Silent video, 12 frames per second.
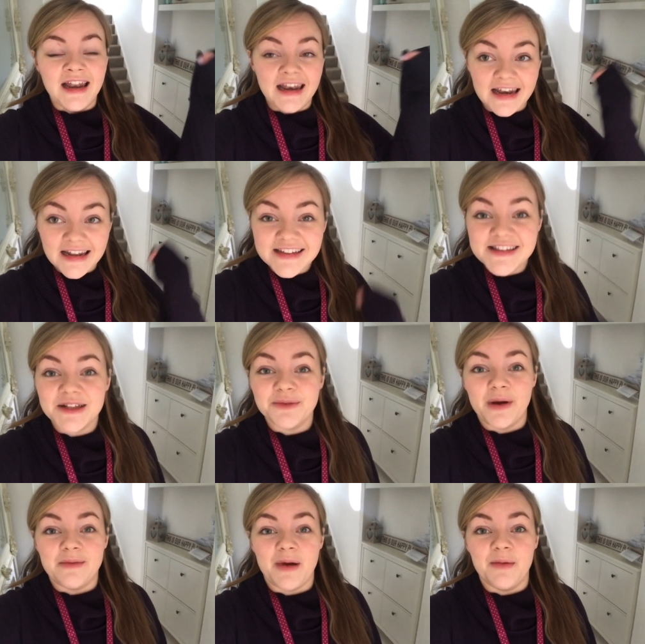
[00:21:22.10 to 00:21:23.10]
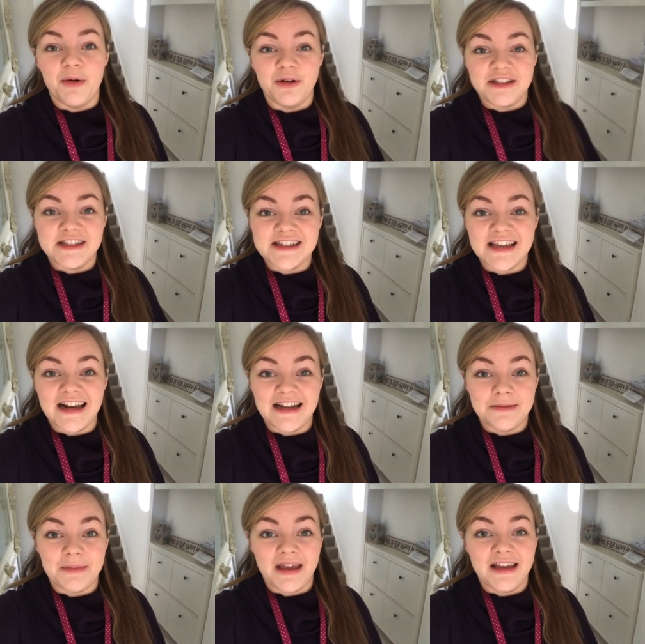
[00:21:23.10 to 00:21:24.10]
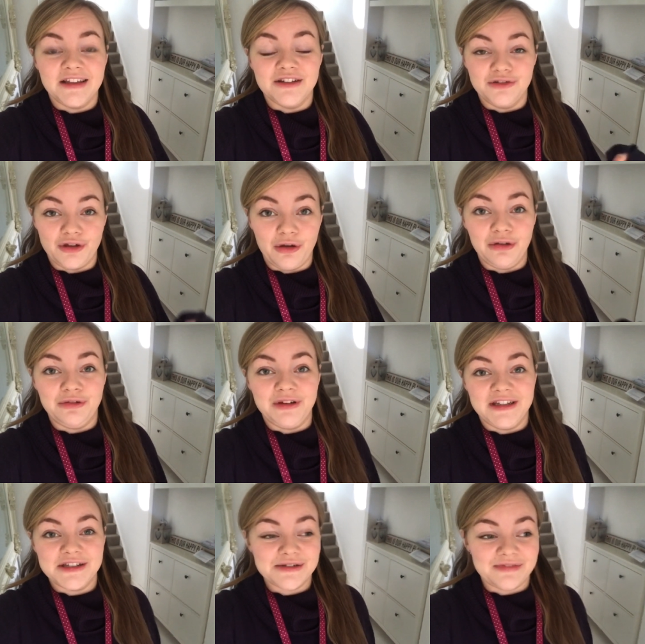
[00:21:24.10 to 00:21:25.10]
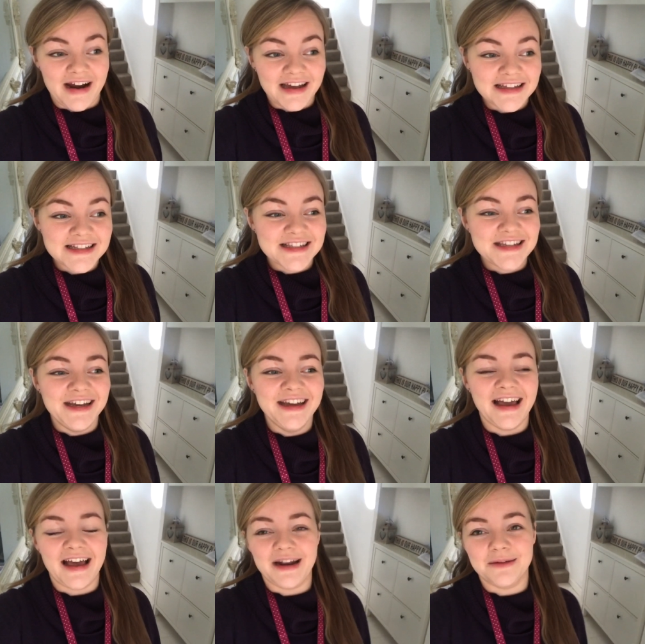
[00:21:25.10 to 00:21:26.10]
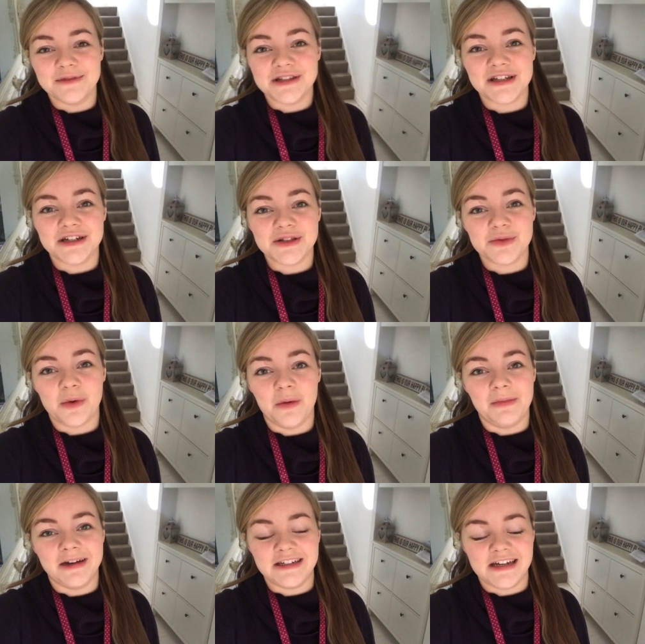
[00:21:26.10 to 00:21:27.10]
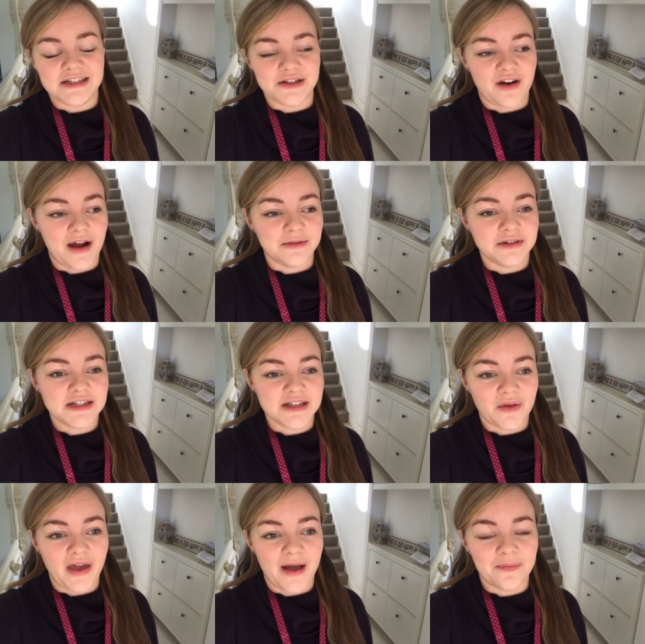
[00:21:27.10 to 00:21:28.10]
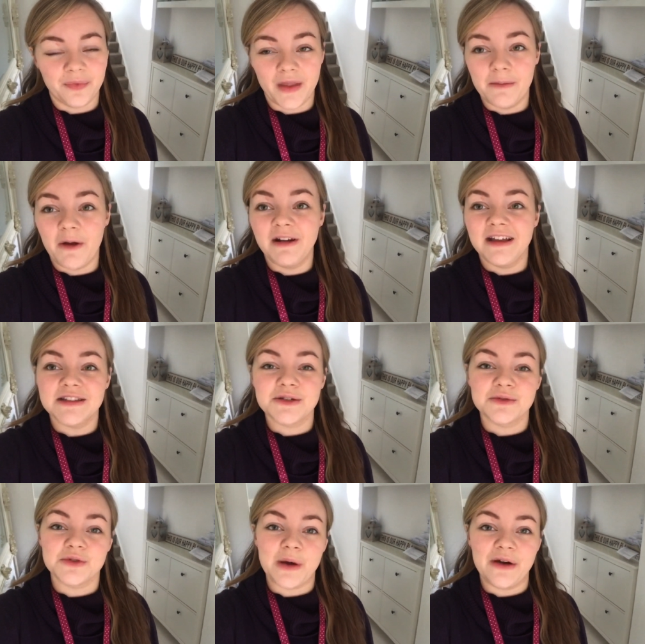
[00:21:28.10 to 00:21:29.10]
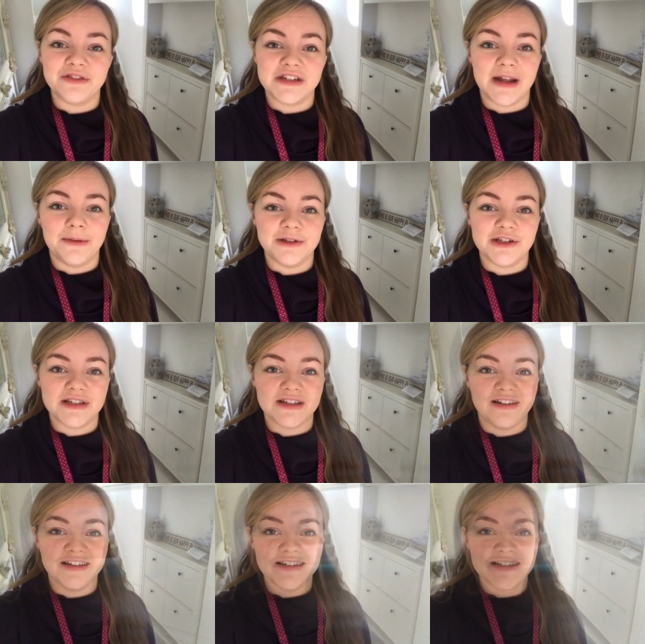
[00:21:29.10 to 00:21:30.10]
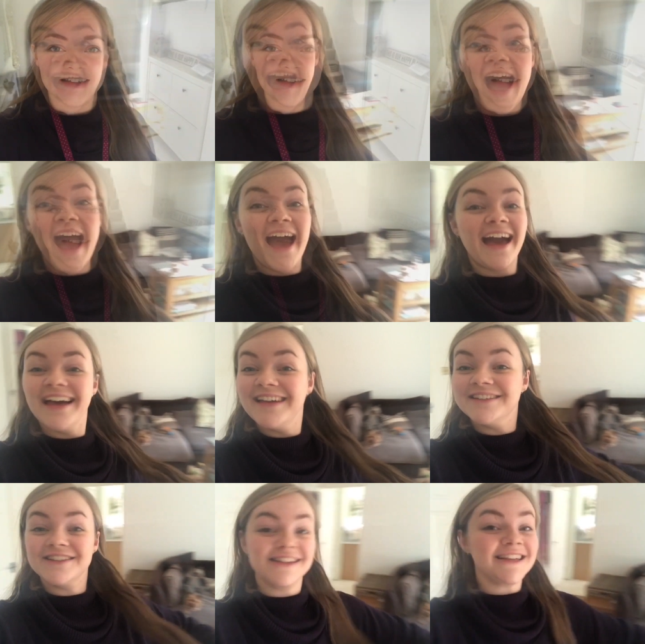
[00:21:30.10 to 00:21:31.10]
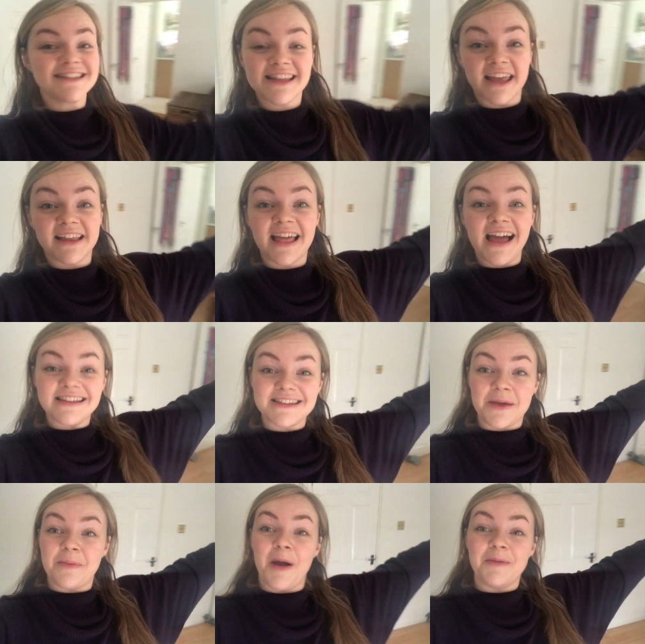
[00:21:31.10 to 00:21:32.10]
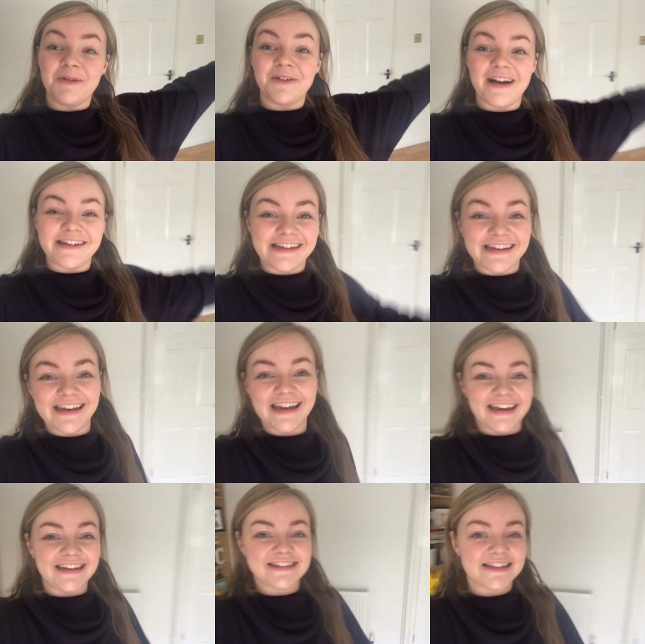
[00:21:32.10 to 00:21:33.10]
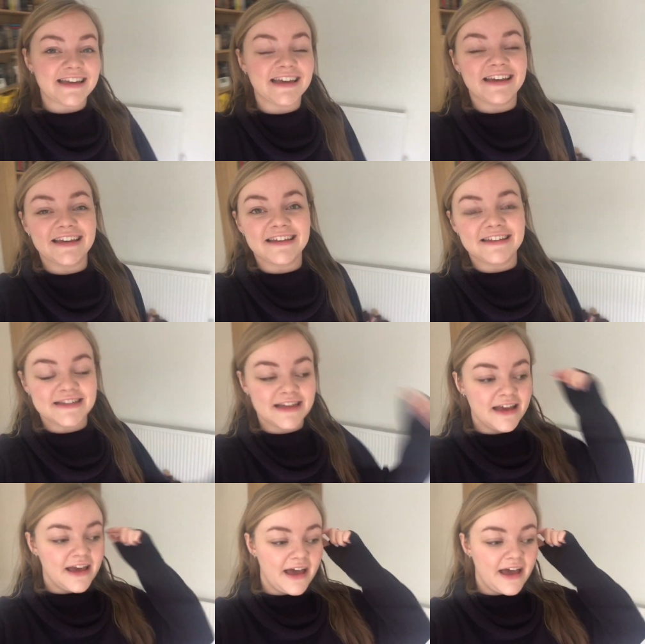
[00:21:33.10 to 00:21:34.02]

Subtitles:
listen when my body's telling me, no, you need to rest, and I'm just going to swap my days around. So yeah, I'm only until 12 today, which is nice. And just like that, I'm home already. It is